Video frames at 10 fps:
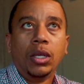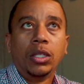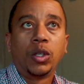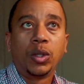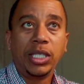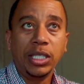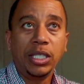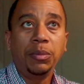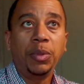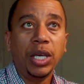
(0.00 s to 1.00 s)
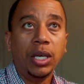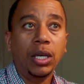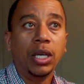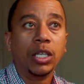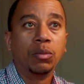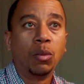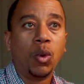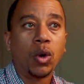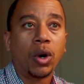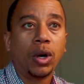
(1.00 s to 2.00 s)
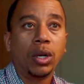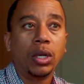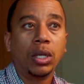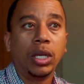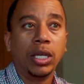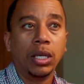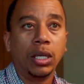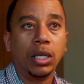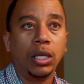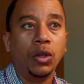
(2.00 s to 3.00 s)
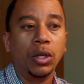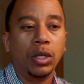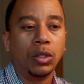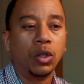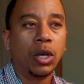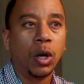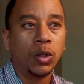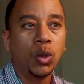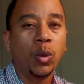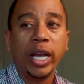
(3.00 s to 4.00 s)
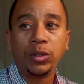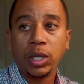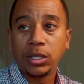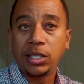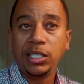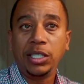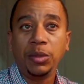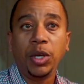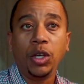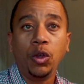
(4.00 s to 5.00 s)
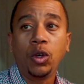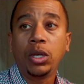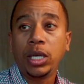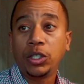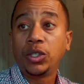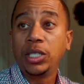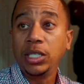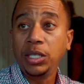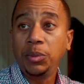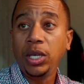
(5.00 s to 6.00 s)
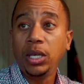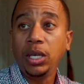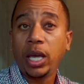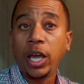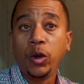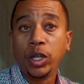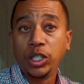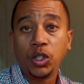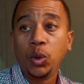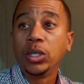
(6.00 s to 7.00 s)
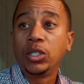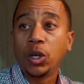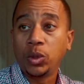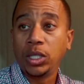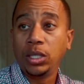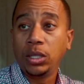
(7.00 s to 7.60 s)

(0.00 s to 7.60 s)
So the CCP is more, you can go 2 ways with it as a CCP. You can get your CCP and you can just do consulting.